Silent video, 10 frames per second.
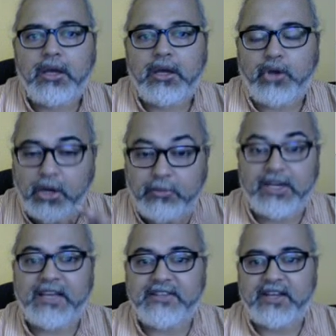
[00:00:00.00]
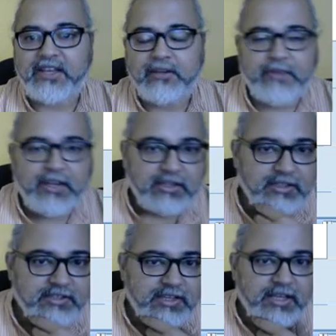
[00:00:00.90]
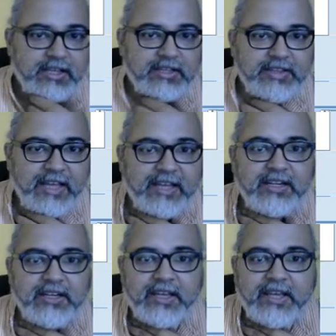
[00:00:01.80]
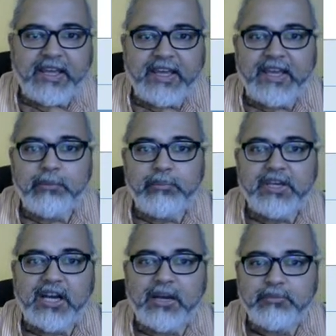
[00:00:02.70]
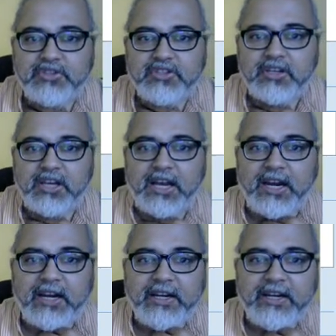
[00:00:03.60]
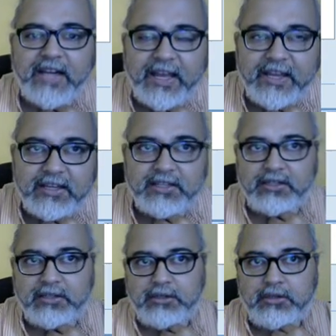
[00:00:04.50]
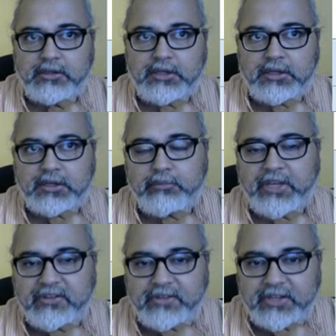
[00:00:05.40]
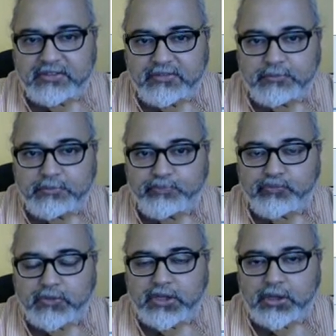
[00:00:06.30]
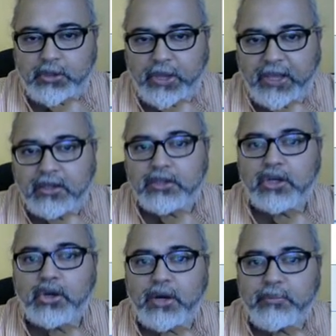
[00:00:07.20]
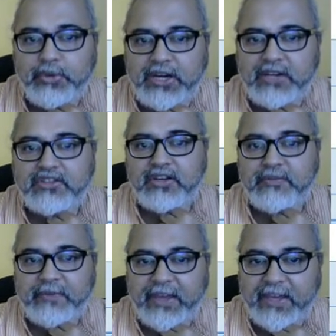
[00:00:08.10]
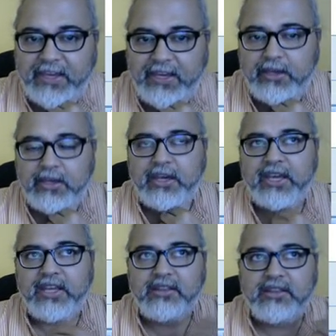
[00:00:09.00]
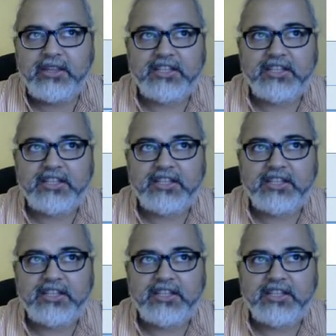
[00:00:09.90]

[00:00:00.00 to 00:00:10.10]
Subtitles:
normalized eigenvectors, then A becomes a diagonal matrix. Okay, the components of A in the